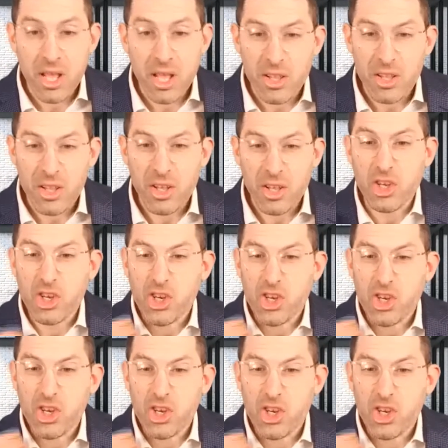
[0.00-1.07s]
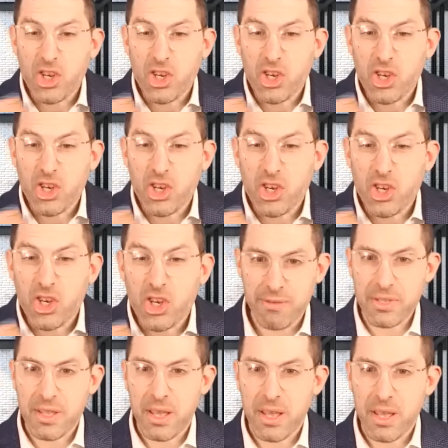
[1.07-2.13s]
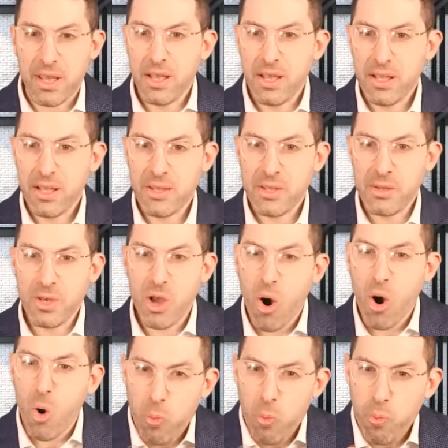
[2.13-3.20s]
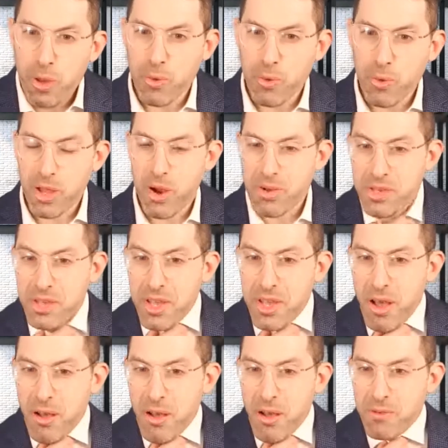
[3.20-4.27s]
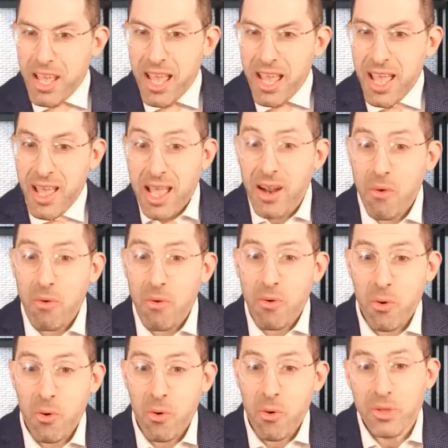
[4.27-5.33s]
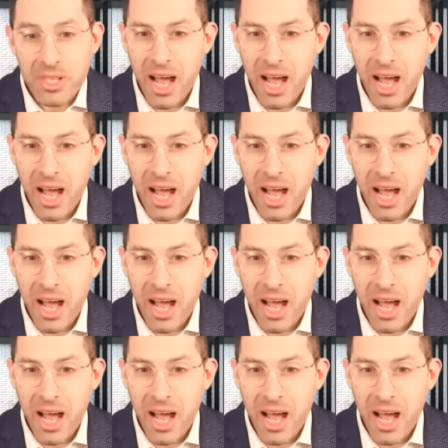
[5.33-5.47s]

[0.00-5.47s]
to judge ourselves, to be open with ourselves in our own time,